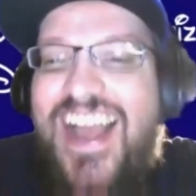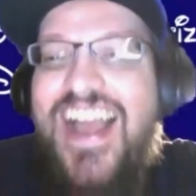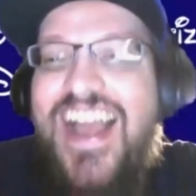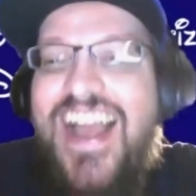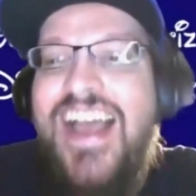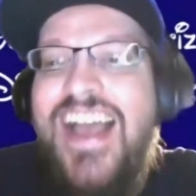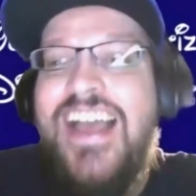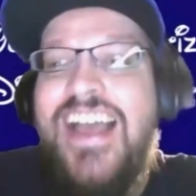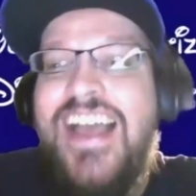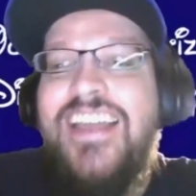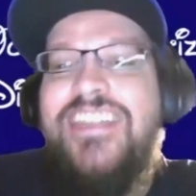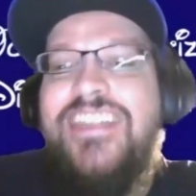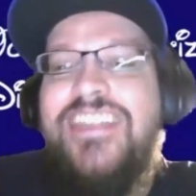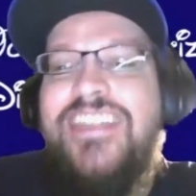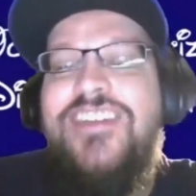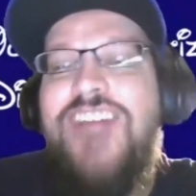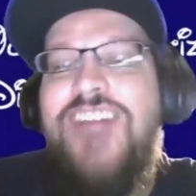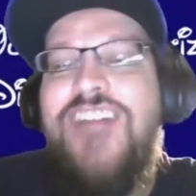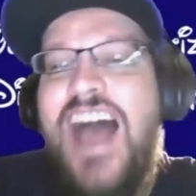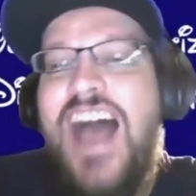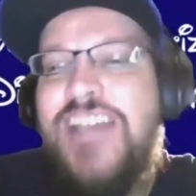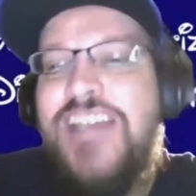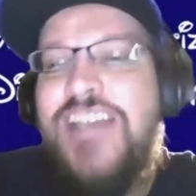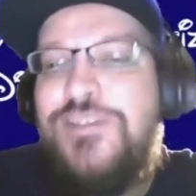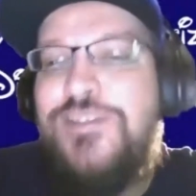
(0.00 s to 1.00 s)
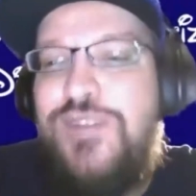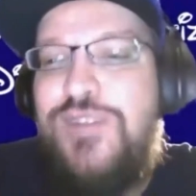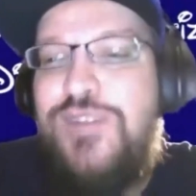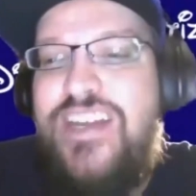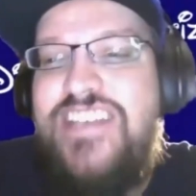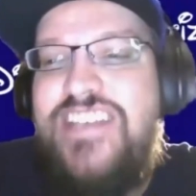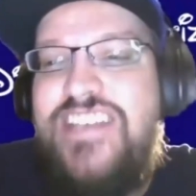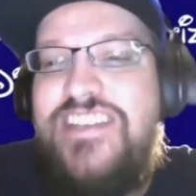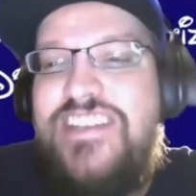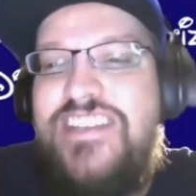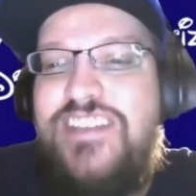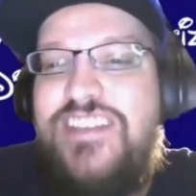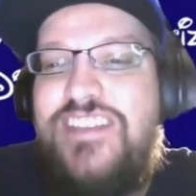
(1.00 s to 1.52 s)
The last one
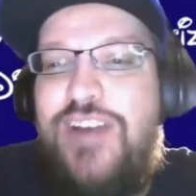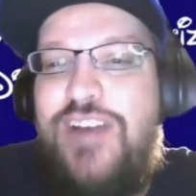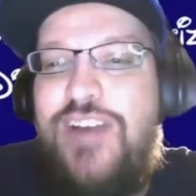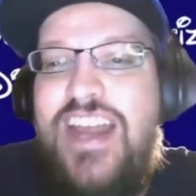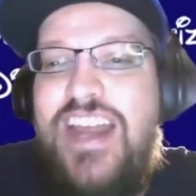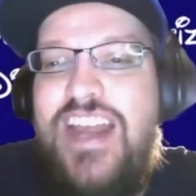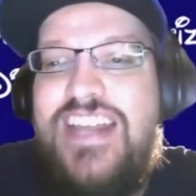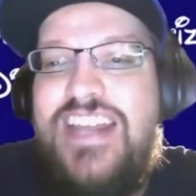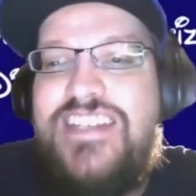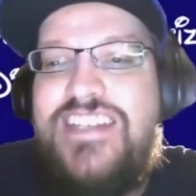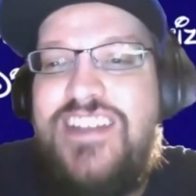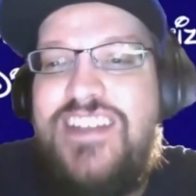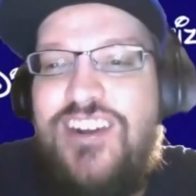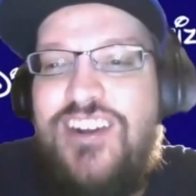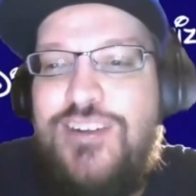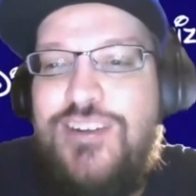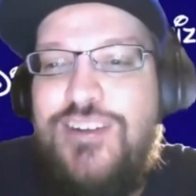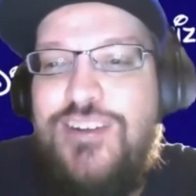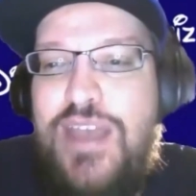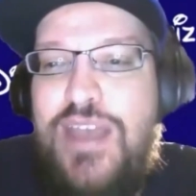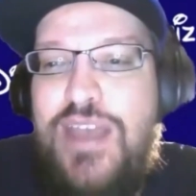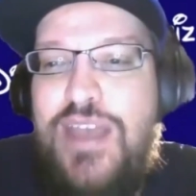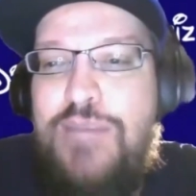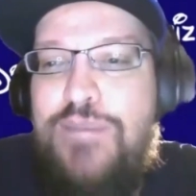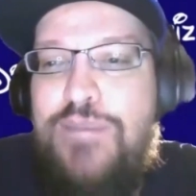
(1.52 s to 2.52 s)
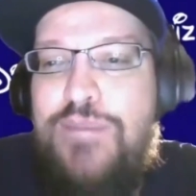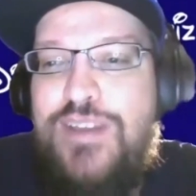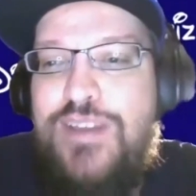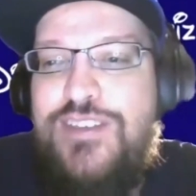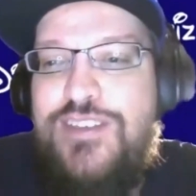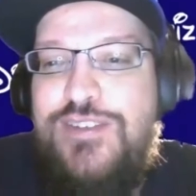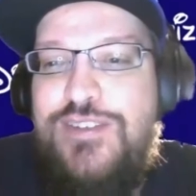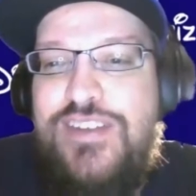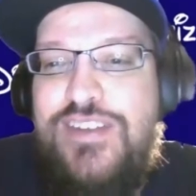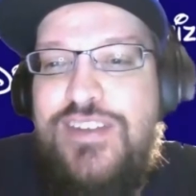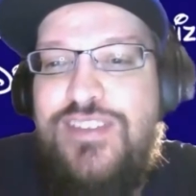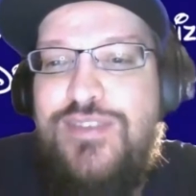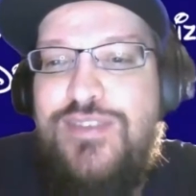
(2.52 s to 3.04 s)
isn't the greatest, I'll admit, but
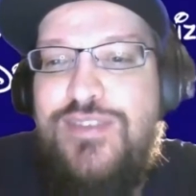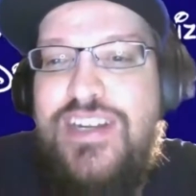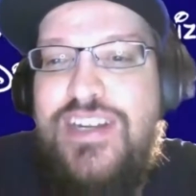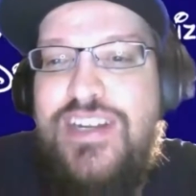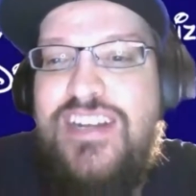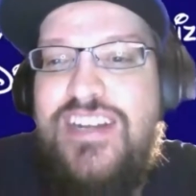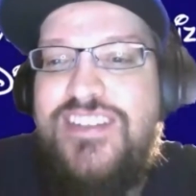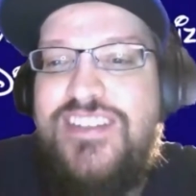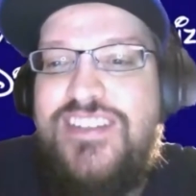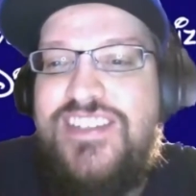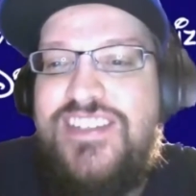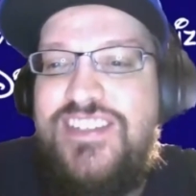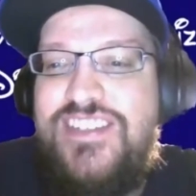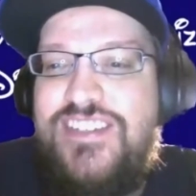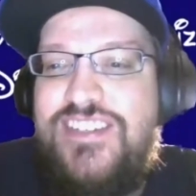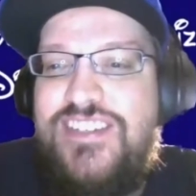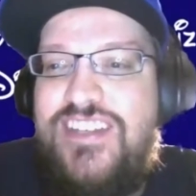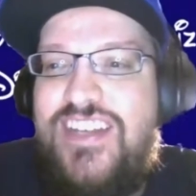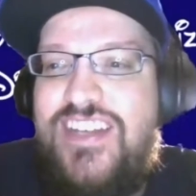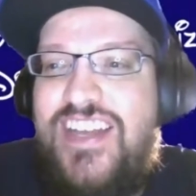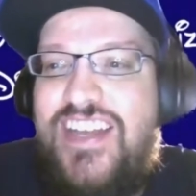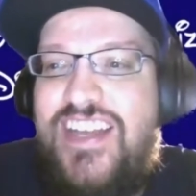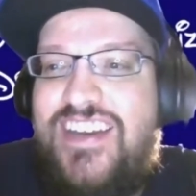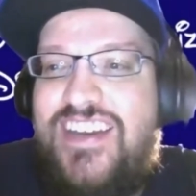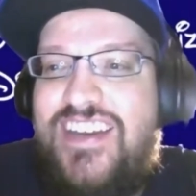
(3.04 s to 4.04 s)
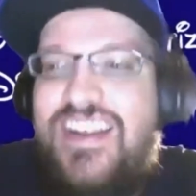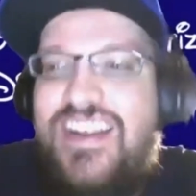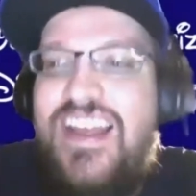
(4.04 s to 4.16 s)
2 and 3 are still good.